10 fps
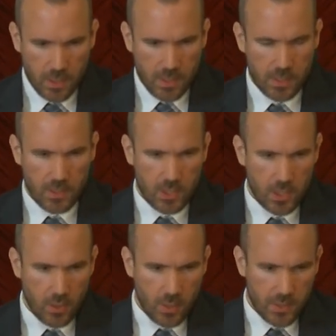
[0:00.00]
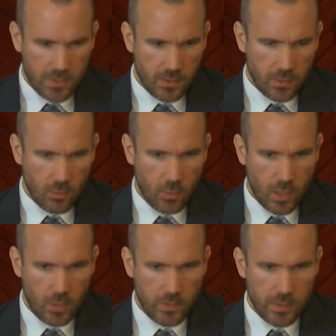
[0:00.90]
is to show us that the
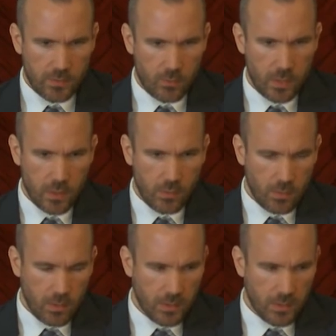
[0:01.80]
world is real,